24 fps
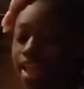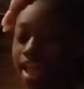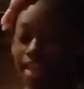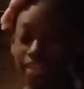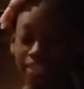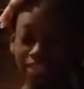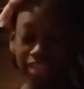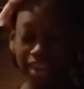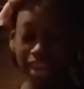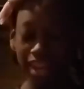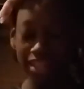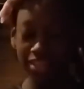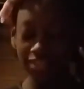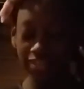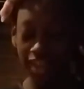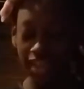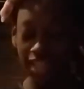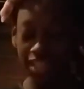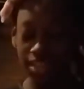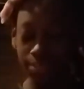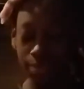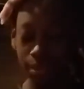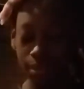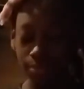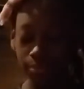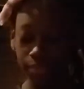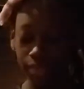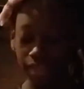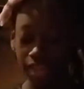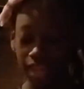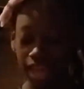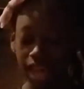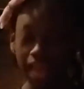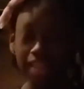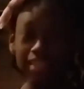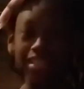The next fact about
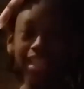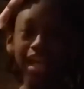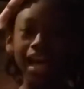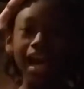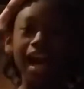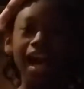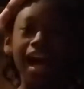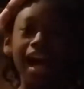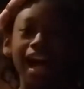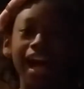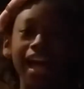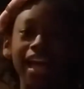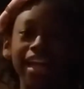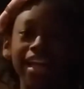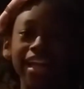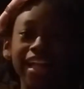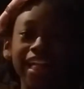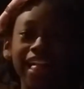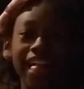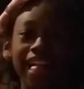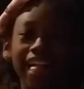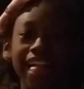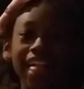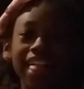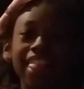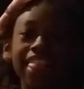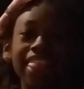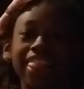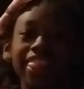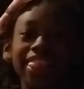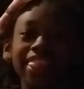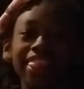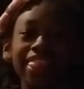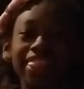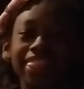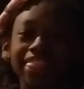me is that I
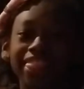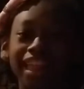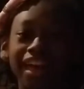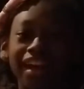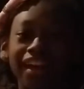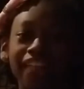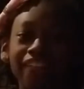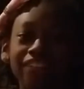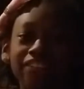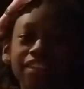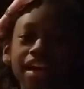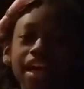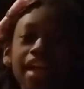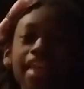love